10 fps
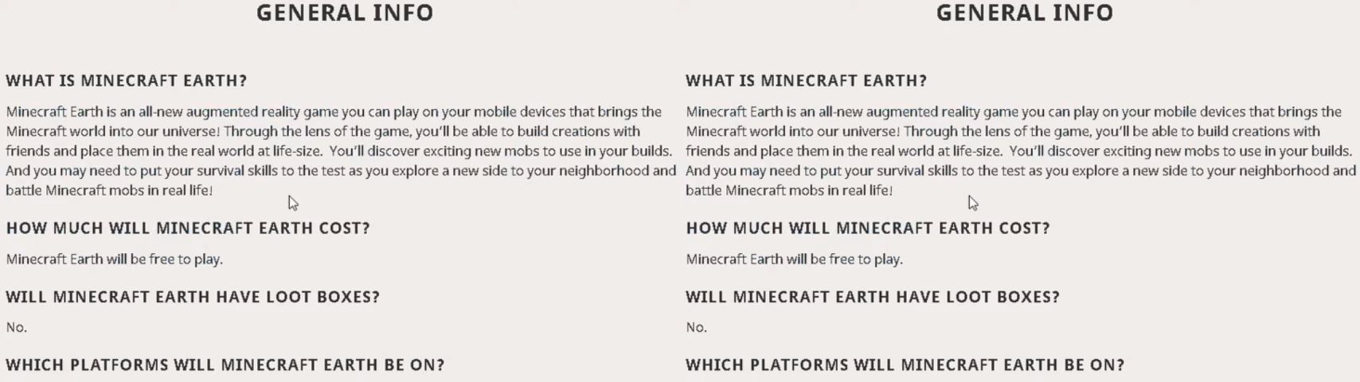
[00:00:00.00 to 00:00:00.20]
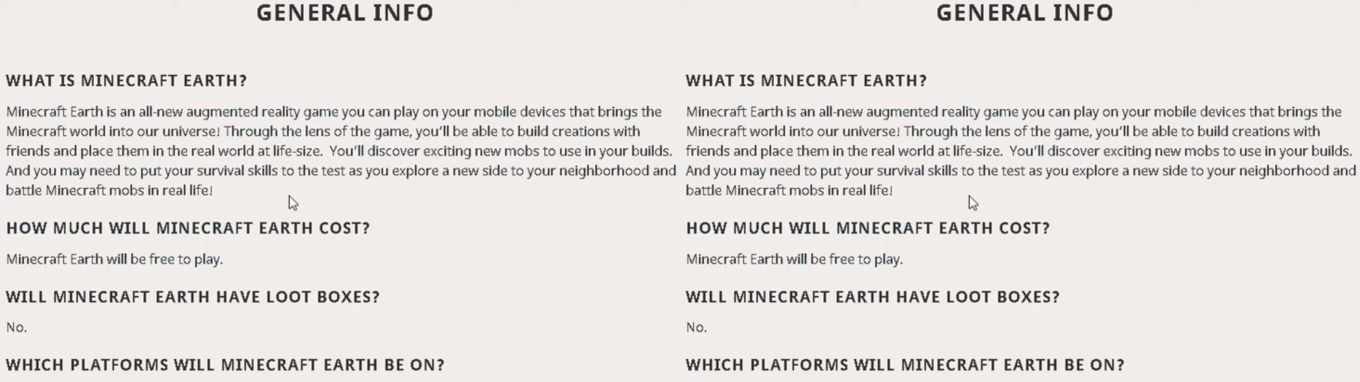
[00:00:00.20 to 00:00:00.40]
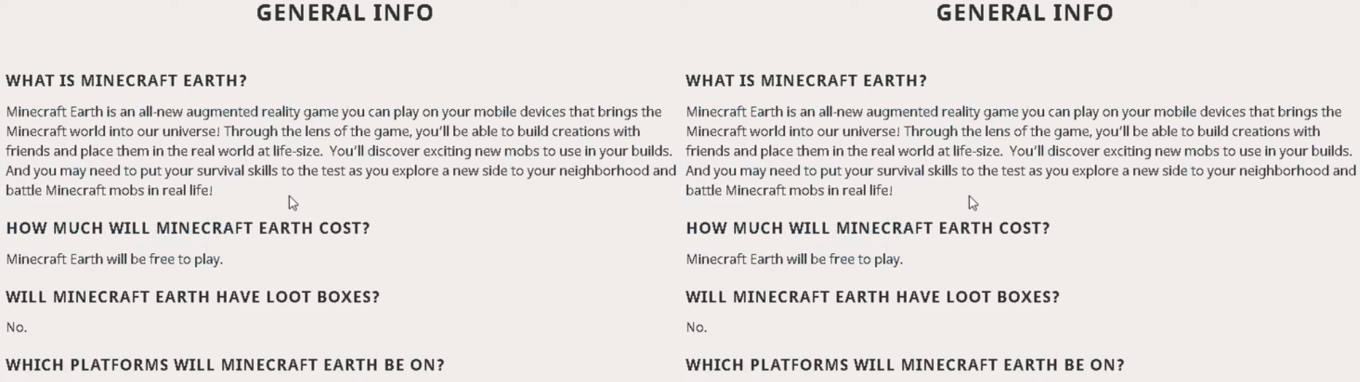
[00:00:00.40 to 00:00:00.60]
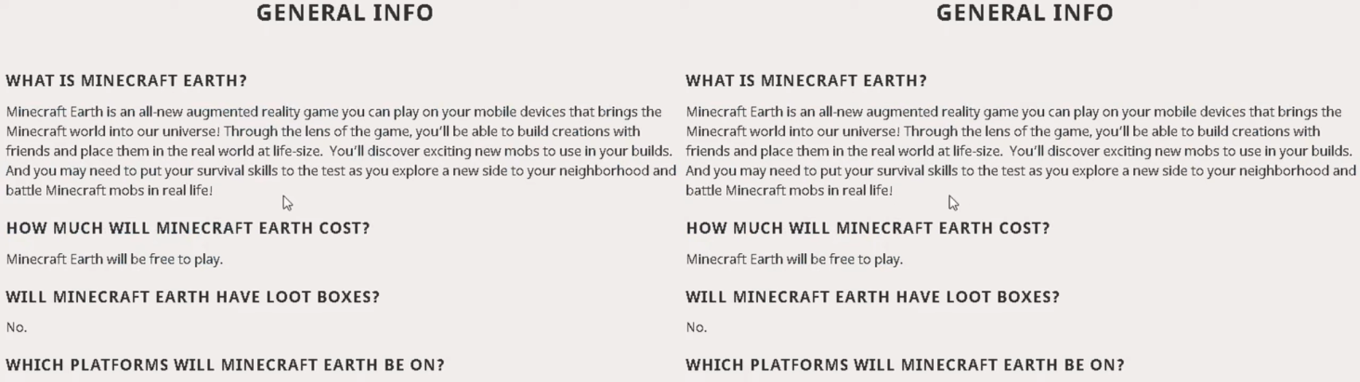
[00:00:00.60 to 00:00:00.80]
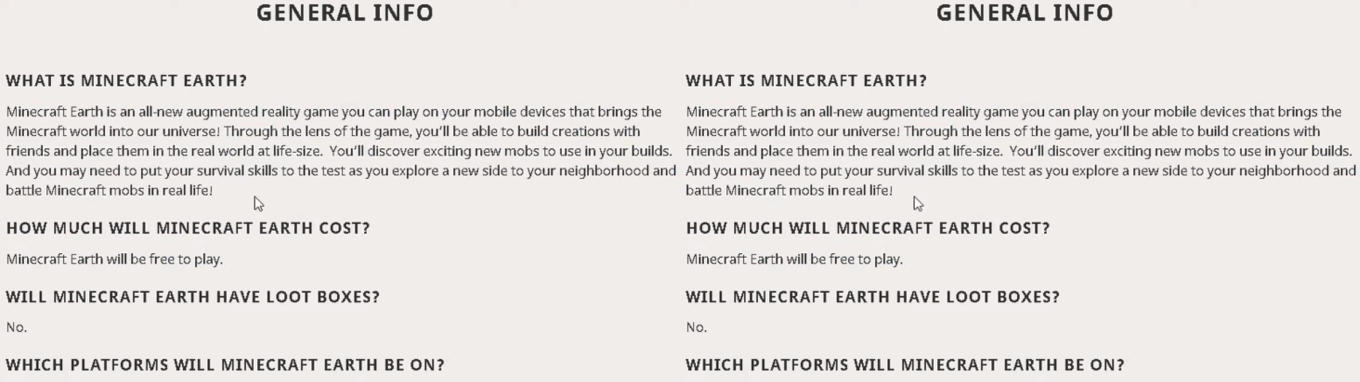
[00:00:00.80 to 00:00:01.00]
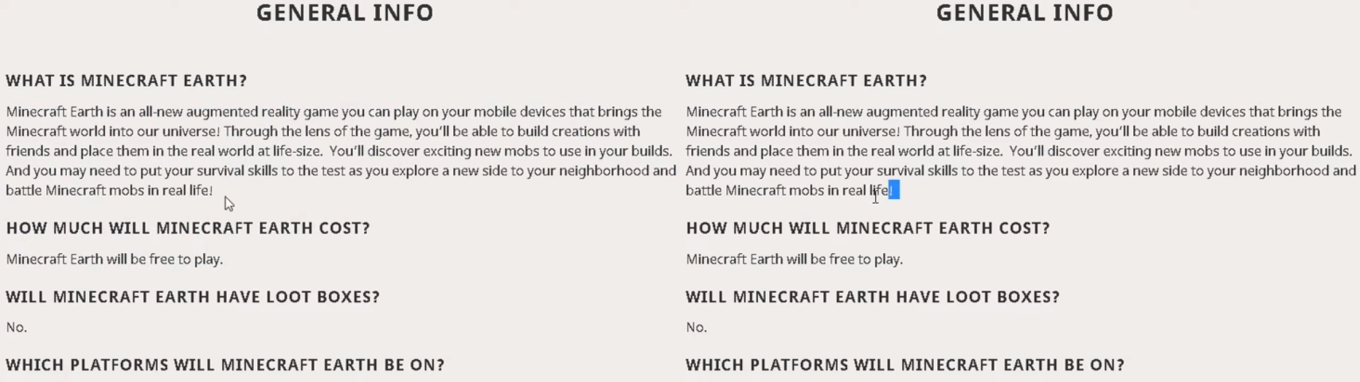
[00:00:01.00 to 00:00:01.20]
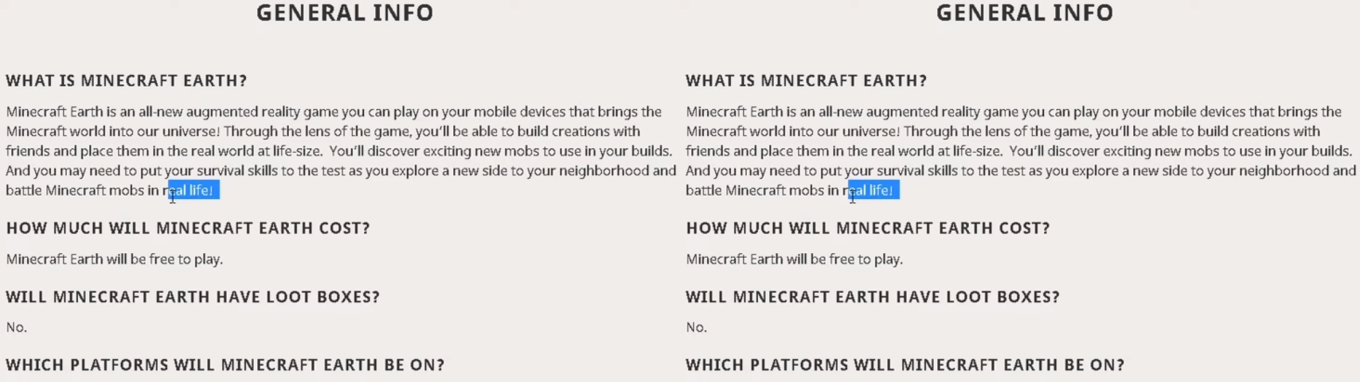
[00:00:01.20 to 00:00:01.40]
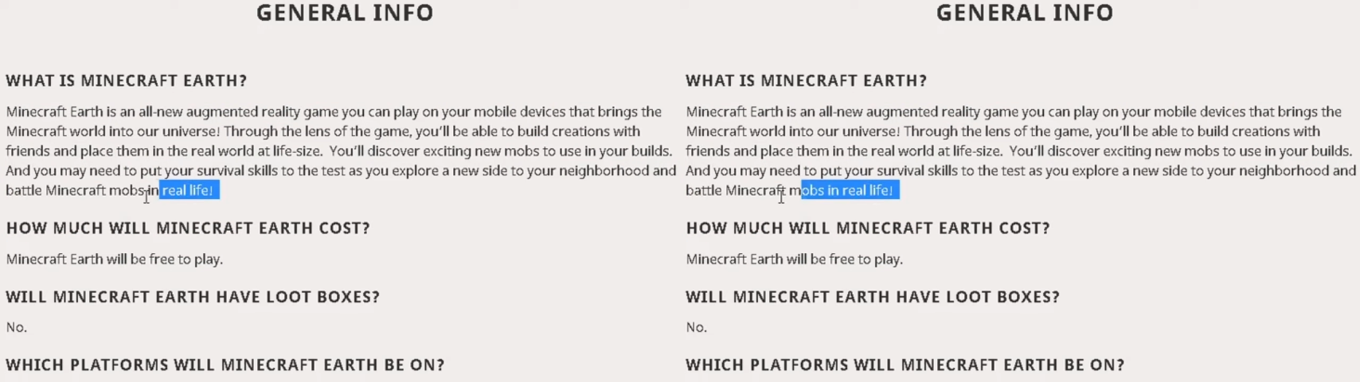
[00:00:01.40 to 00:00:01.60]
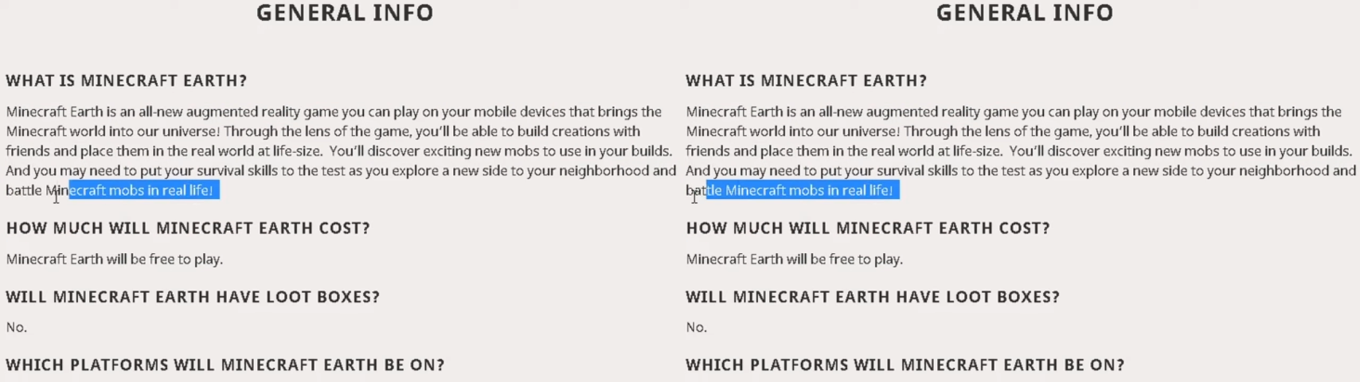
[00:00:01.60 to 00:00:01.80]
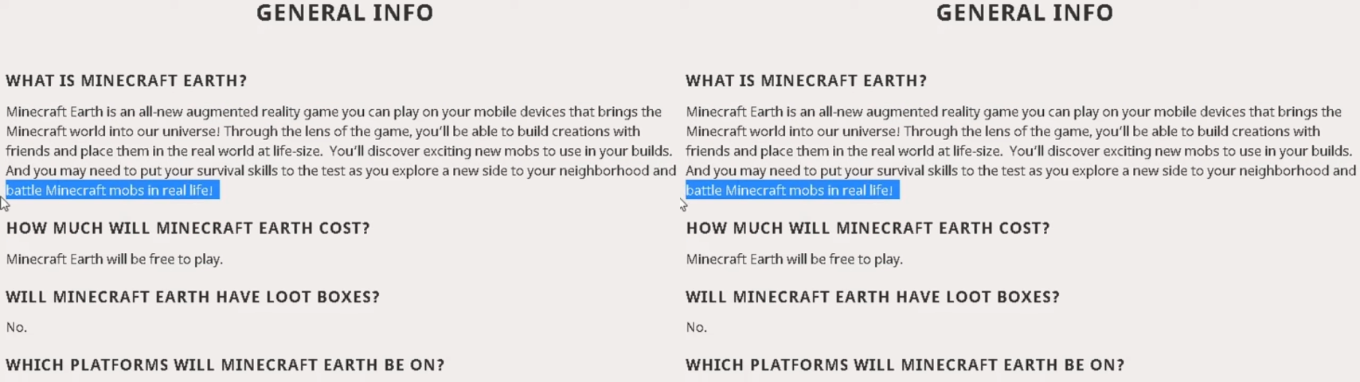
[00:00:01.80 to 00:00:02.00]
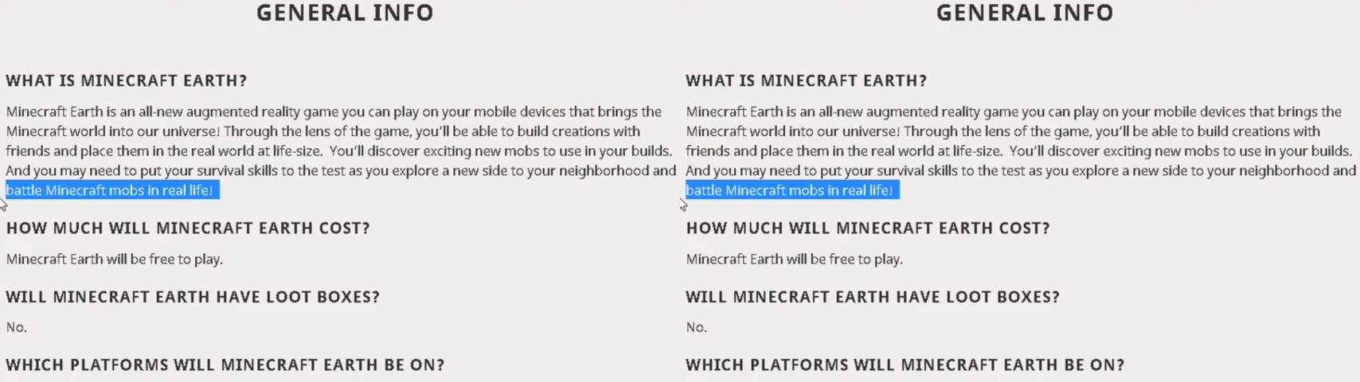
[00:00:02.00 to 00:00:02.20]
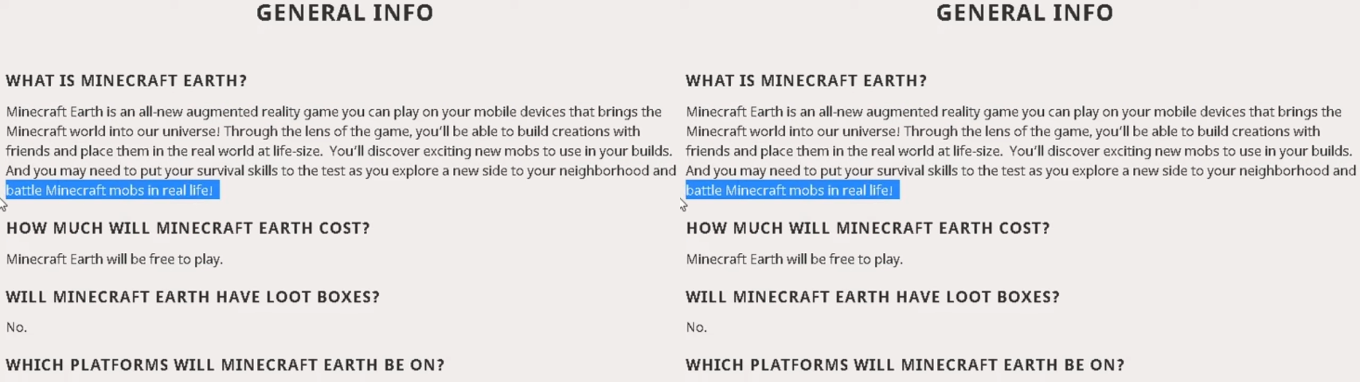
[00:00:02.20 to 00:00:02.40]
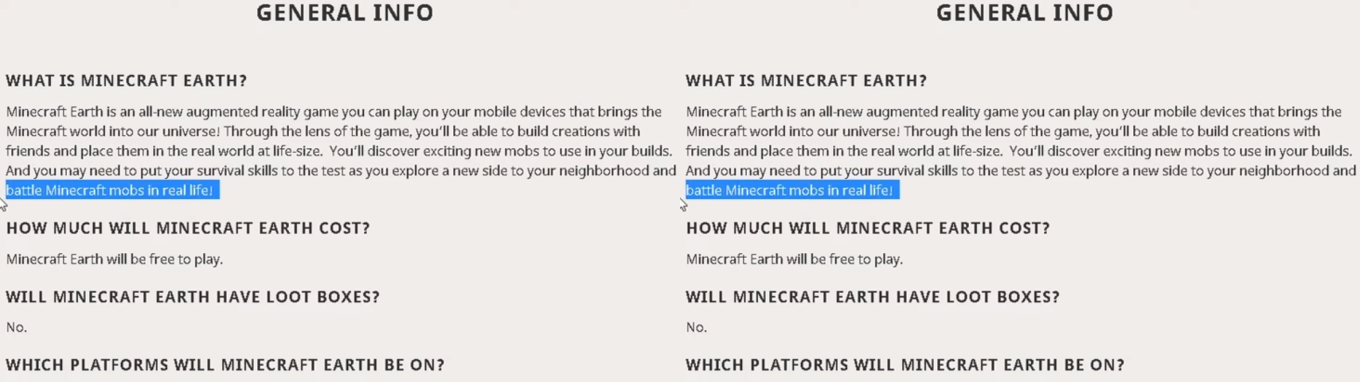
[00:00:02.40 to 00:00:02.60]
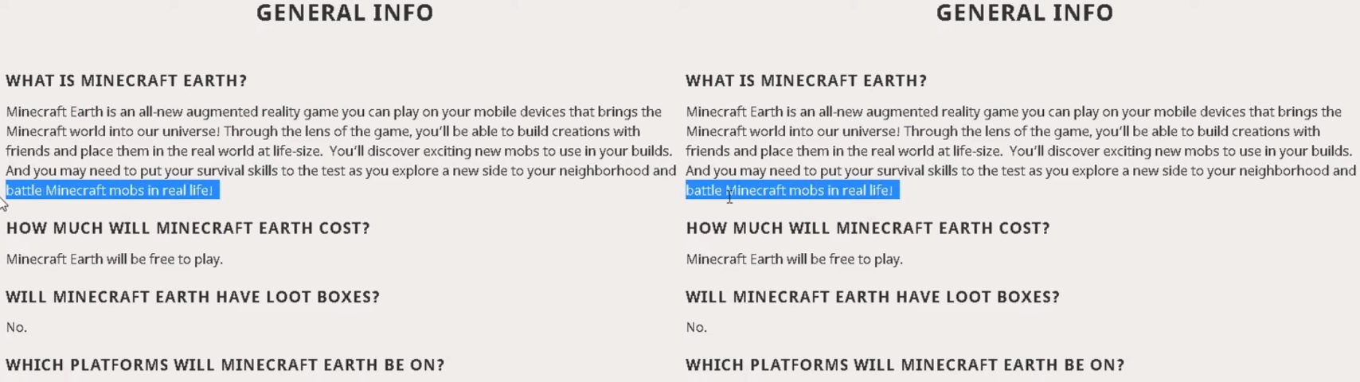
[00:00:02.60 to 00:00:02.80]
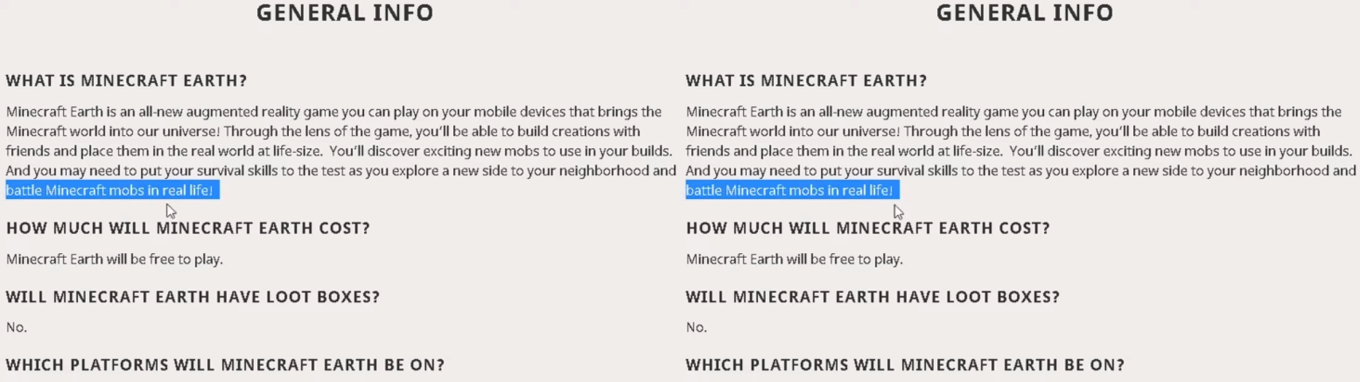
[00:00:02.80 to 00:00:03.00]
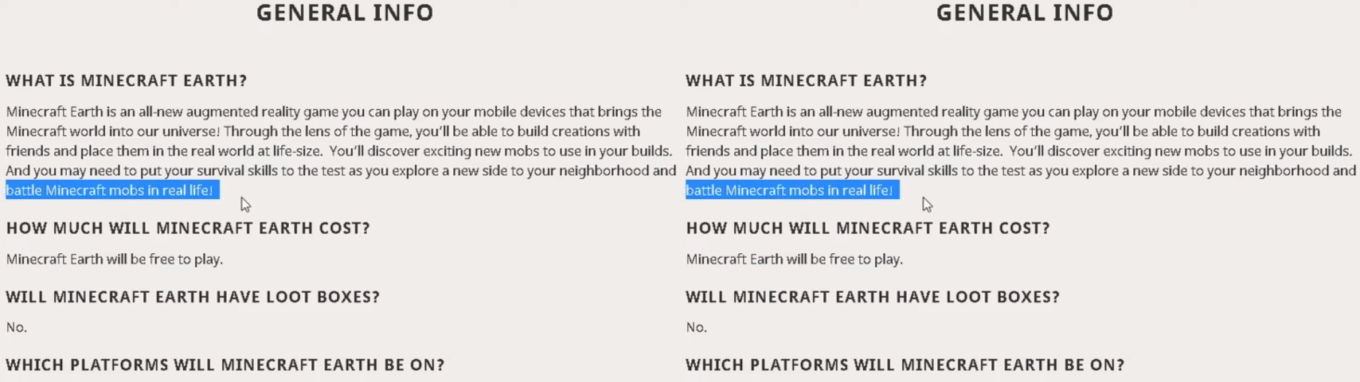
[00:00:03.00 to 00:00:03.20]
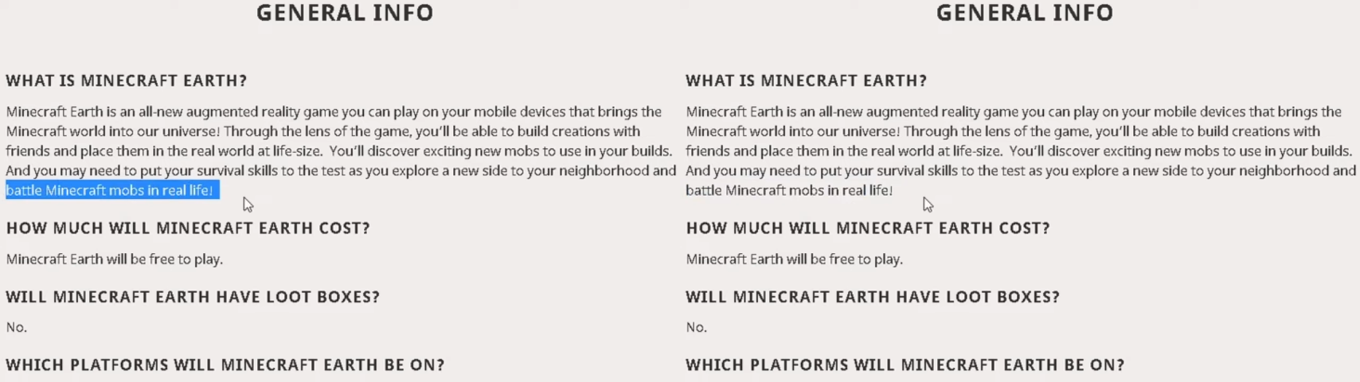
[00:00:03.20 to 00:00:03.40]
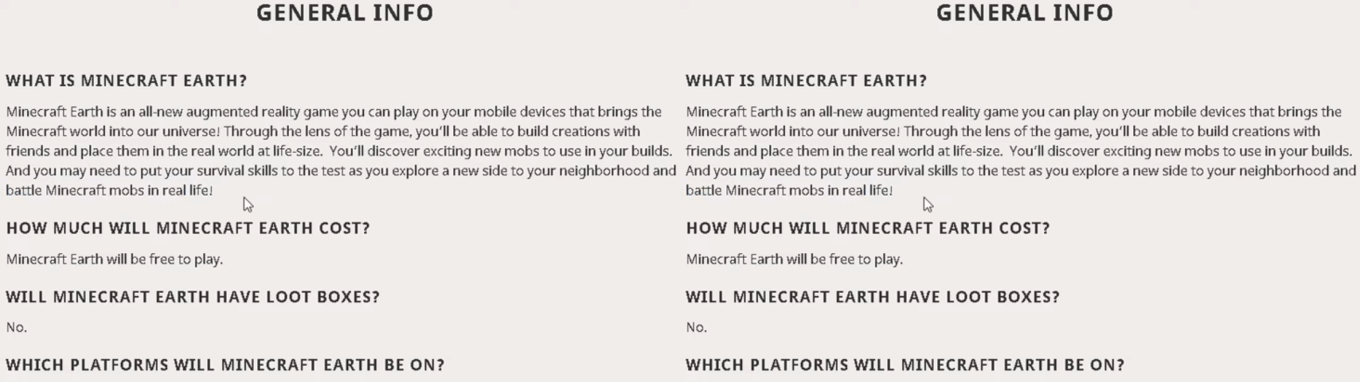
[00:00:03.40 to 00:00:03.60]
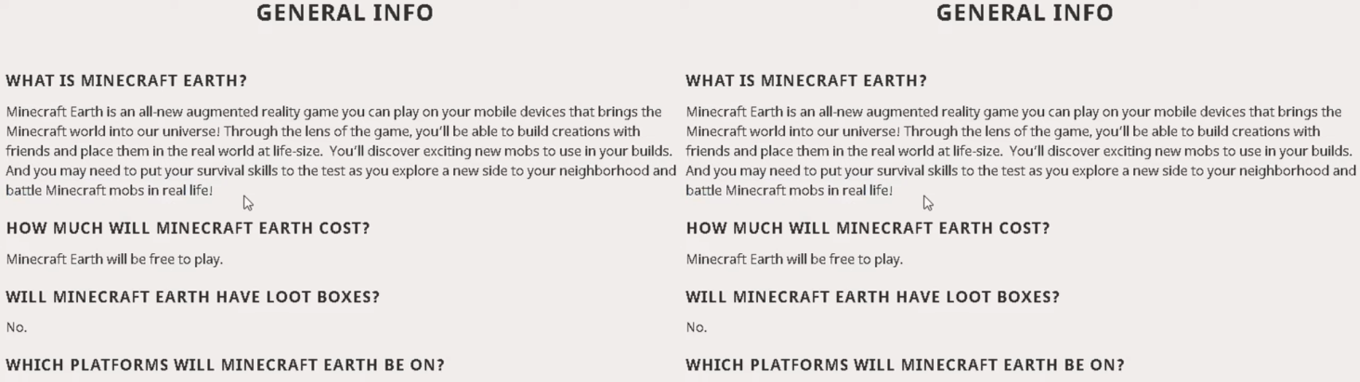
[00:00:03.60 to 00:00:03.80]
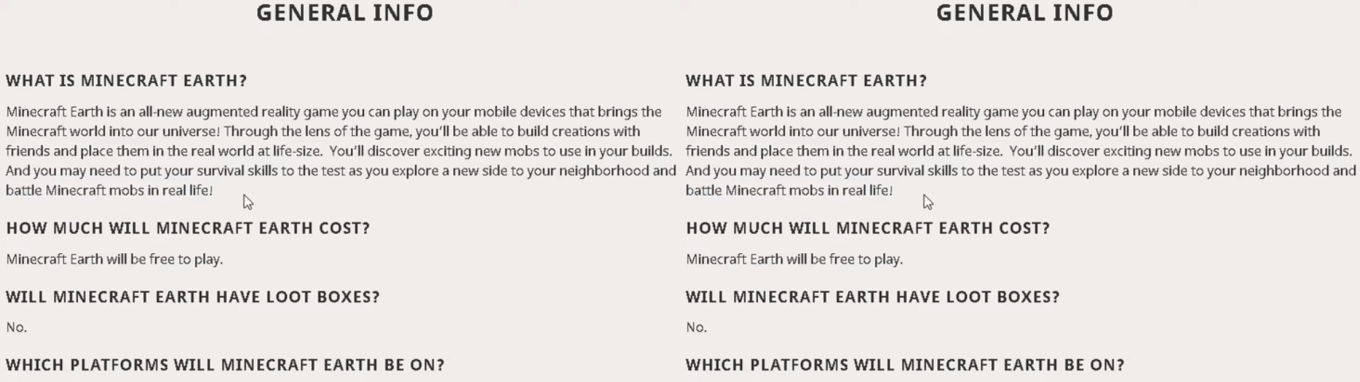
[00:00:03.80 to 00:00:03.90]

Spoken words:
[unreadable: no face in view]